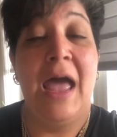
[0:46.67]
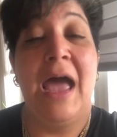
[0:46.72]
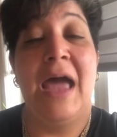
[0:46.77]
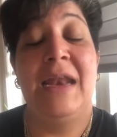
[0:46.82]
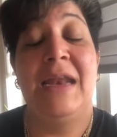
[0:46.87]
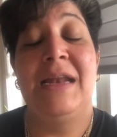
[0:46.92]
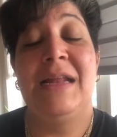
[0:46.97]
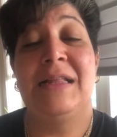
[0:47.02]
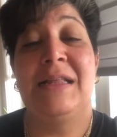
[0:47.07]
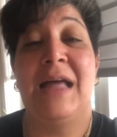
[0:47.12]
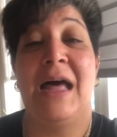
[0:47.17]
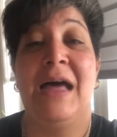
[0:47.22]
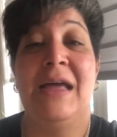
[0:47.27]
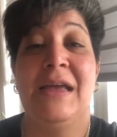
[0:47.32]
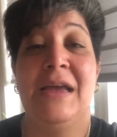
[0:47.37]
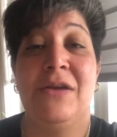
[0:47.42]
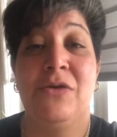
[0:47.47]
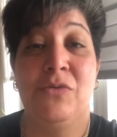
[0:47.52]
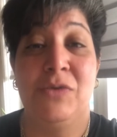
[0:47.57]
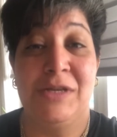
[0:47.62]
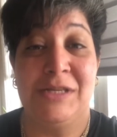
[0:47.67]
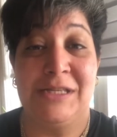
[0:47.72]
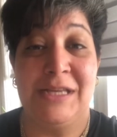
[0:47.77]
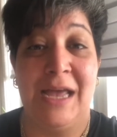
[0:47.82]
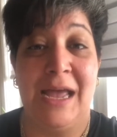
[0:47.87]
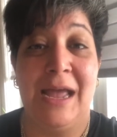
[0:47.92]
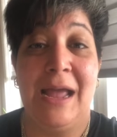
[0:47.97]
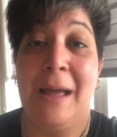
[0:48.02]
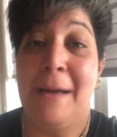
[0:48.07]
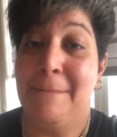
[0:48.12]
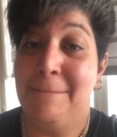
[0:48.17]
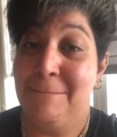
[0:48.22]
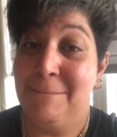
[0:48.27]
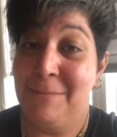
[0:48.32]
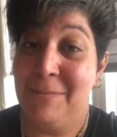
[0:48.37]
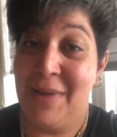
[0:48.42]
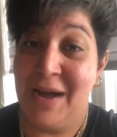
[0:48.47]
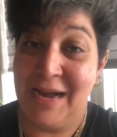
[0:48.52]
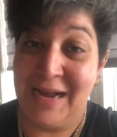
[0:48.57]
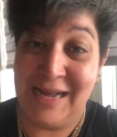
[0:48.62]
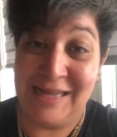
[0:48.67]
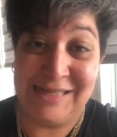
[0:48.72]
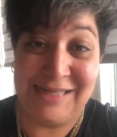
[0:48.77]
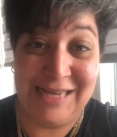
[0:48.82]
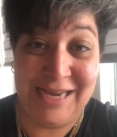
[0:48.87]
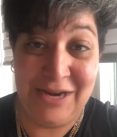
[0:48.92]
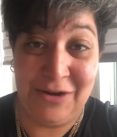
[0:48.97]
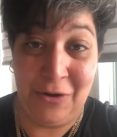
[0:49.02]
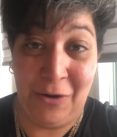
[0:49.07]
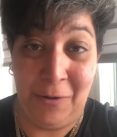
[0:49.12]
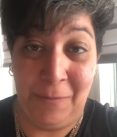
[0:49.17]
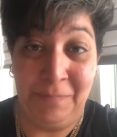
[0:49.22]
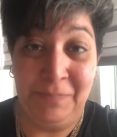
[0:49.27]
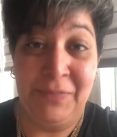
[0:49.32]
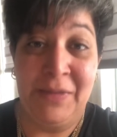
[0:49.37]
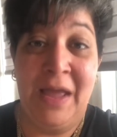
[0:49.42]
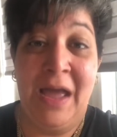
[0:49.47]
And in Italian we say magazzino.